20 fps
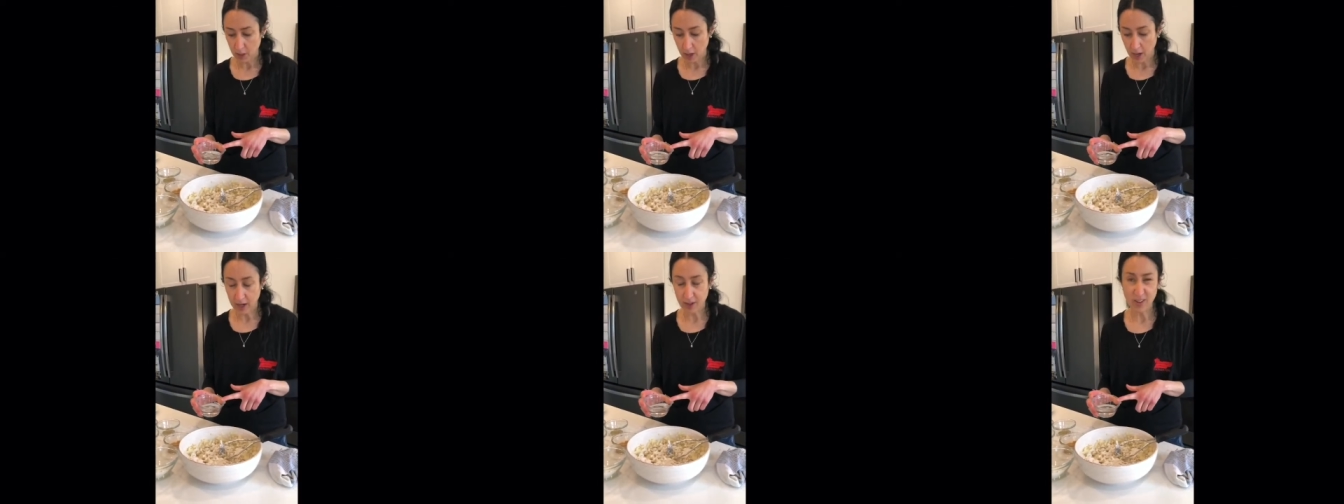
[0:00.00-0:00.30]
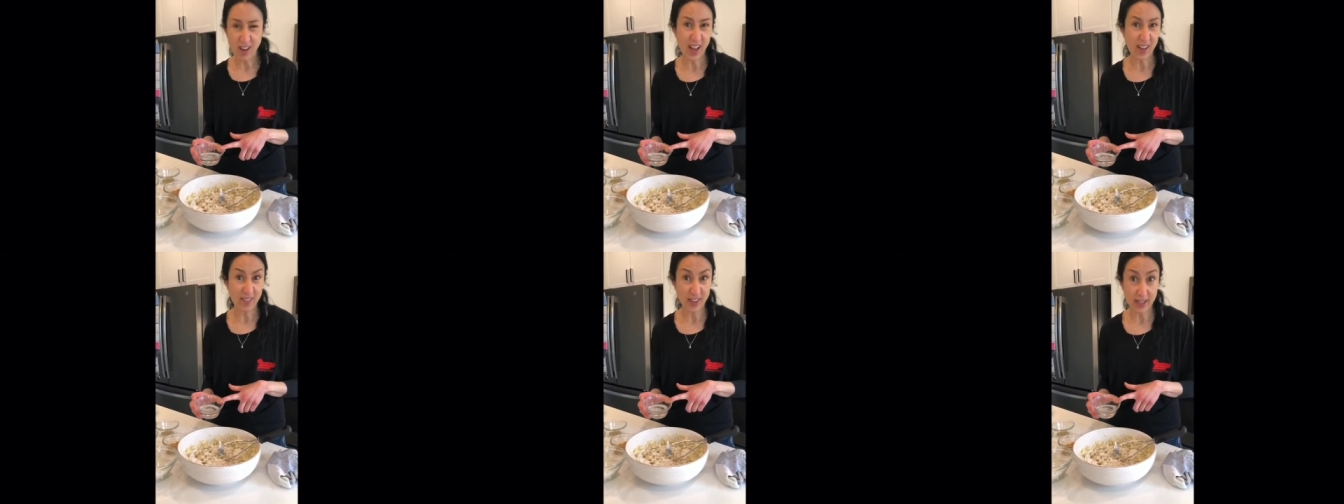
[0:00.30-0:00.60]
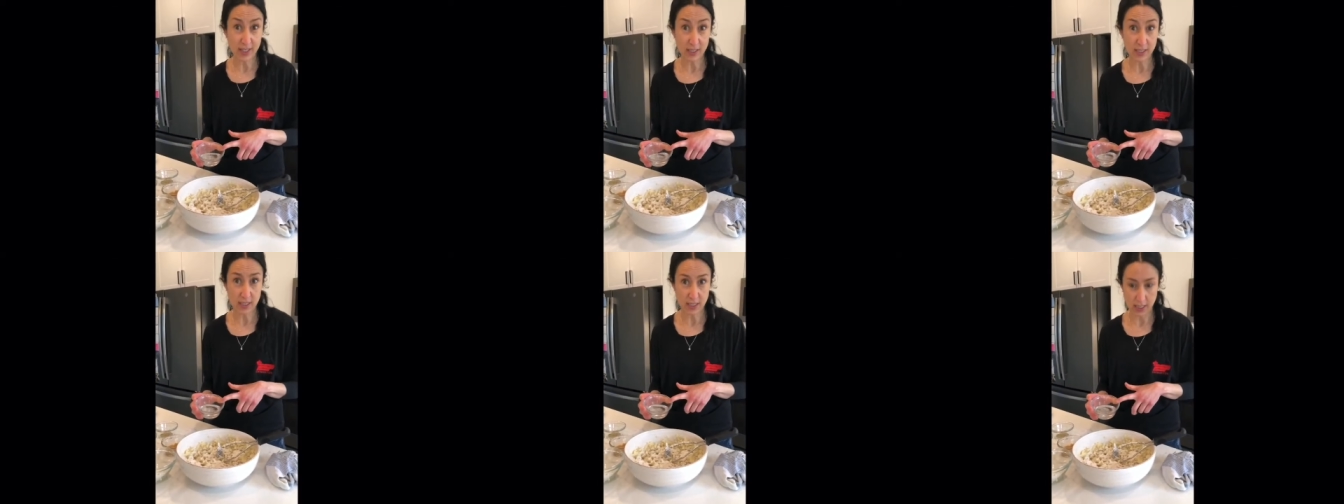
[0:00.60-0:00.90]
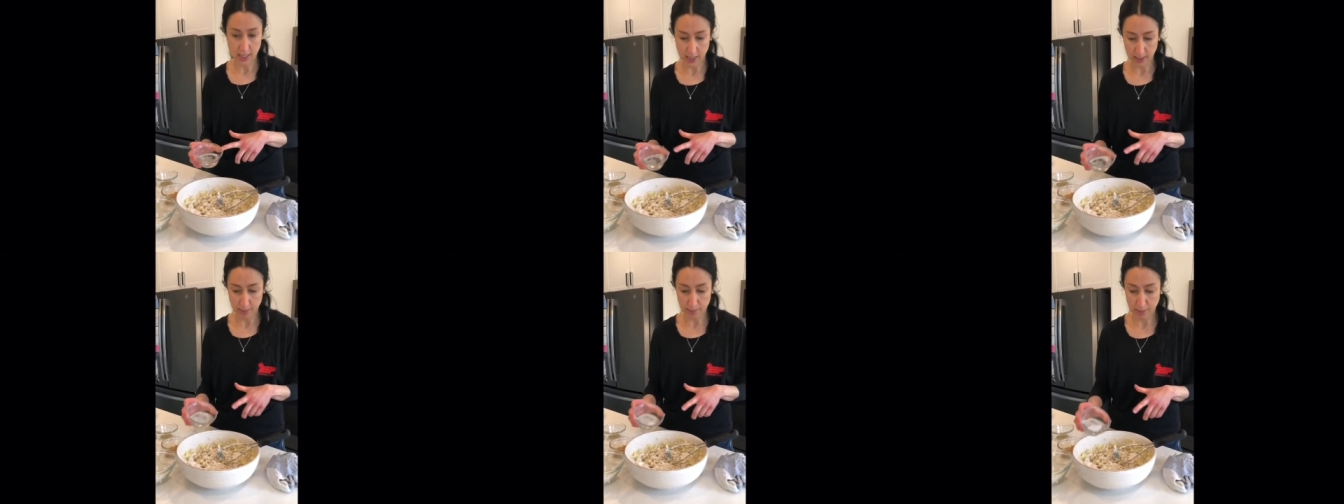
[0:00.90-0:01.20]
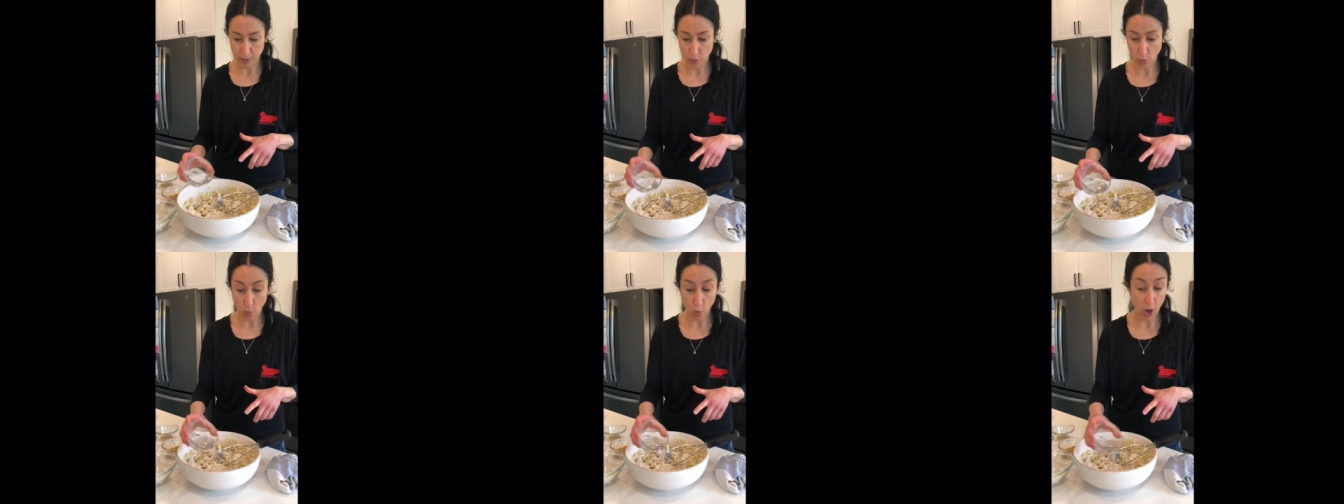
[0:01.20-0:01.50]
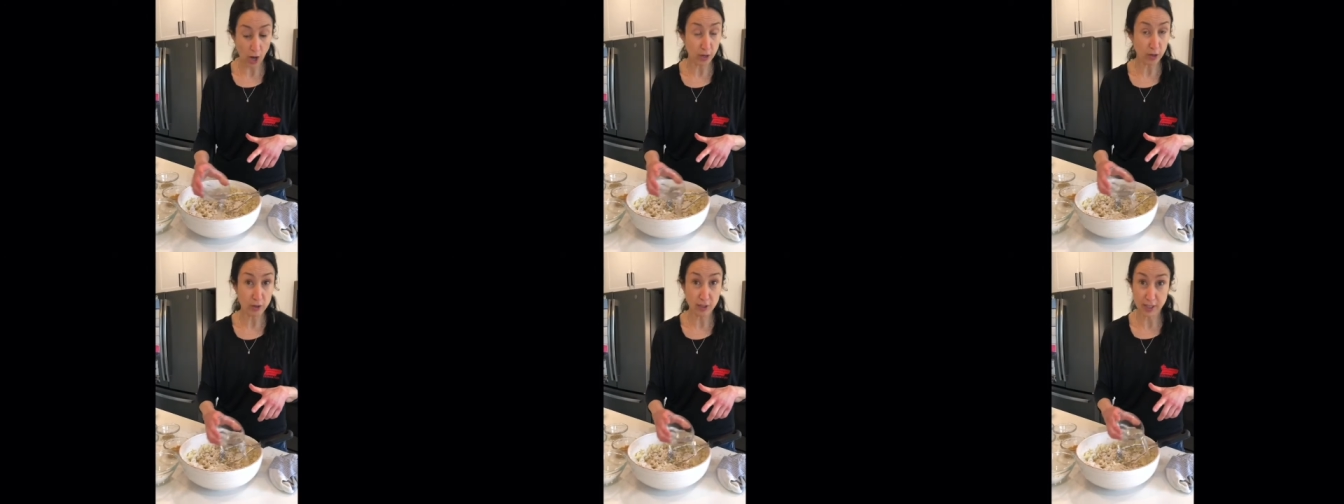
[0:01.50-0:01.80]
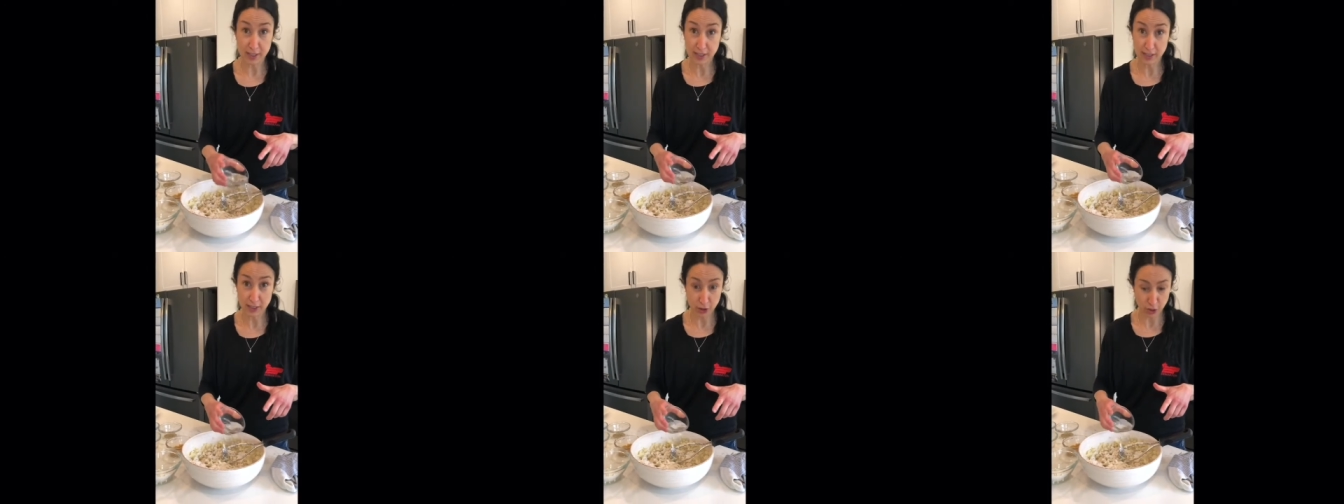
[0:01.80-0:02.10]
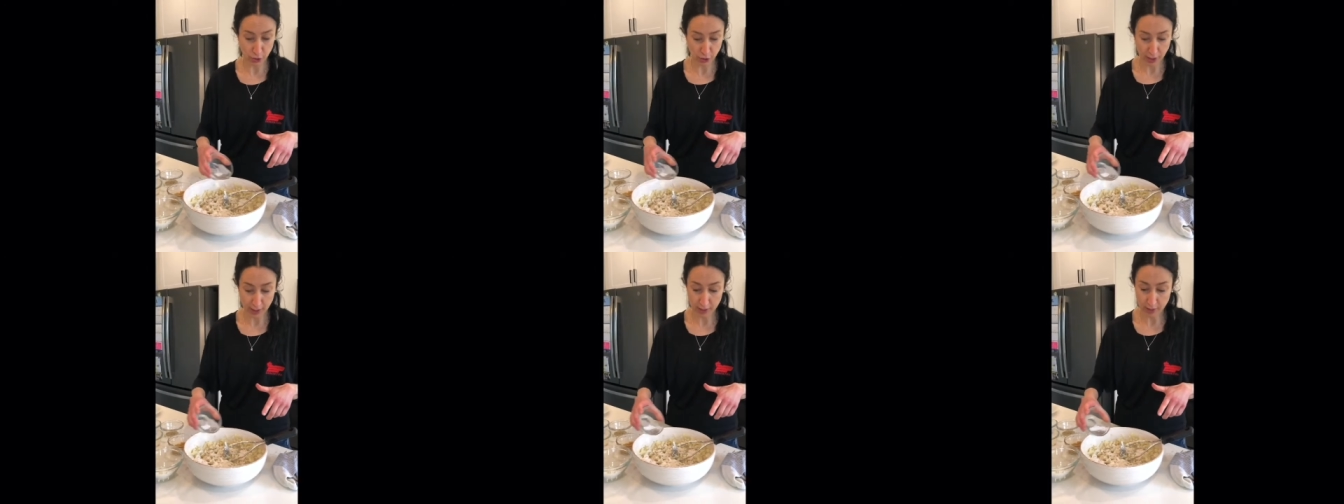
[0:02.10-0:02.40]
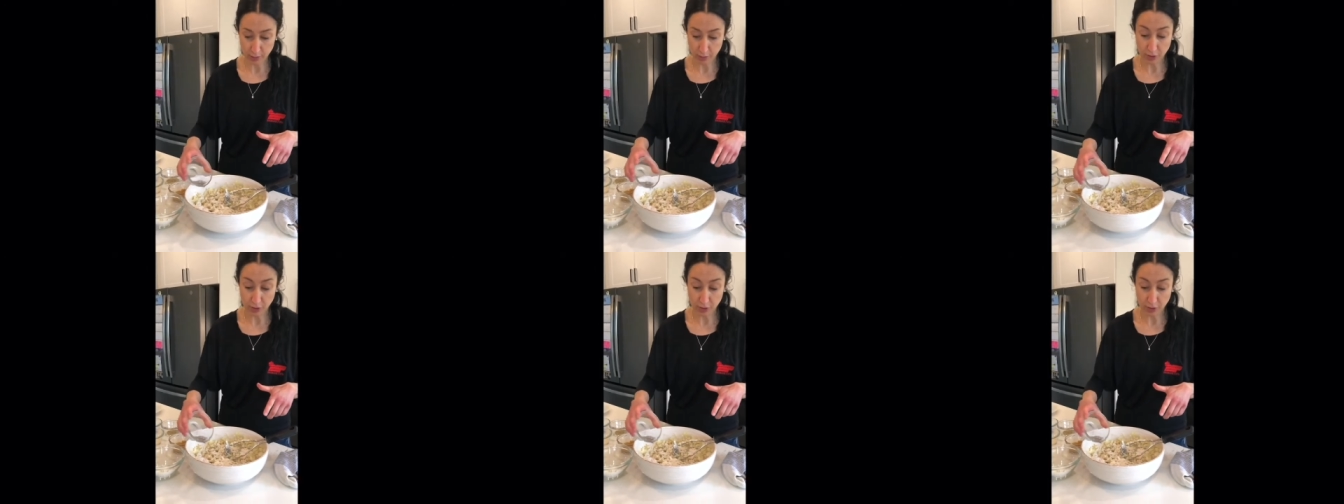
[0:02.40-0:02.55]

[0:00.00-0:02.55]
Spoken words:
I don't have eggs today, but water does the trick.